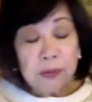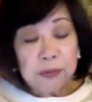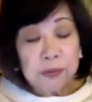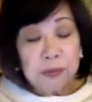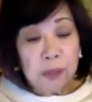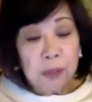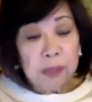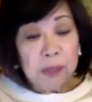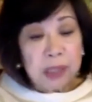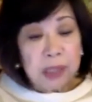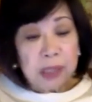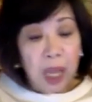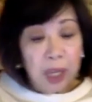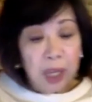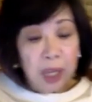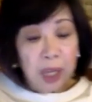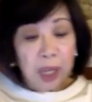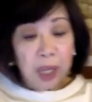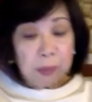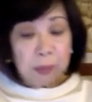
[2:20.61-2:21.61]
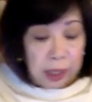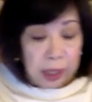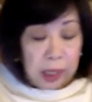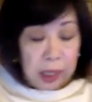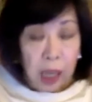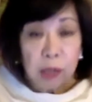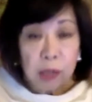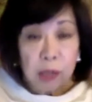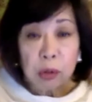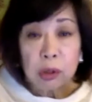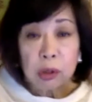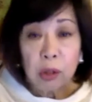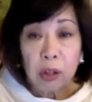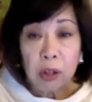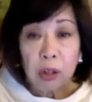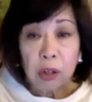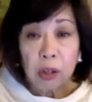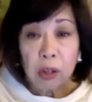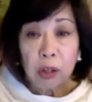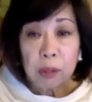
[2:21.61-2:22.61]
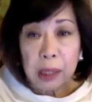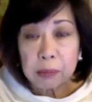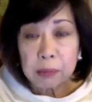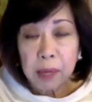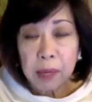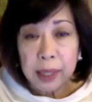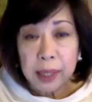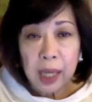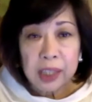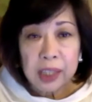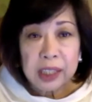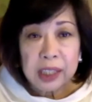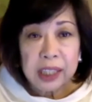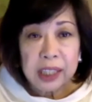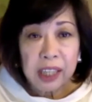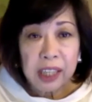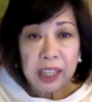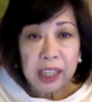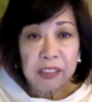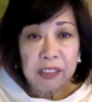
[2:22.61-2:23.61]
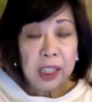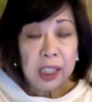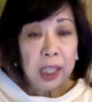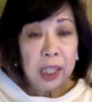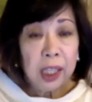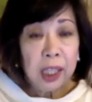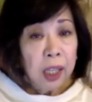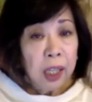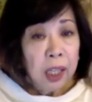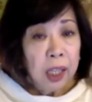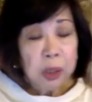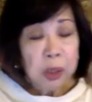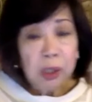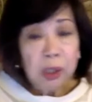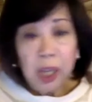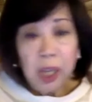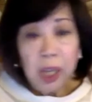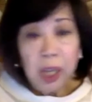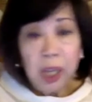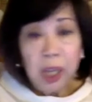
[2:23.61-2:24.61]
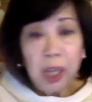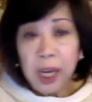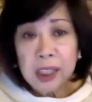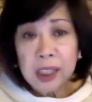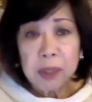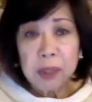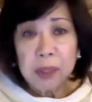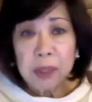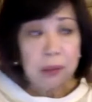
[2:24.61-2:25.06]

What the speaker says: from the time I got to know about Mayad and everything, you guys have been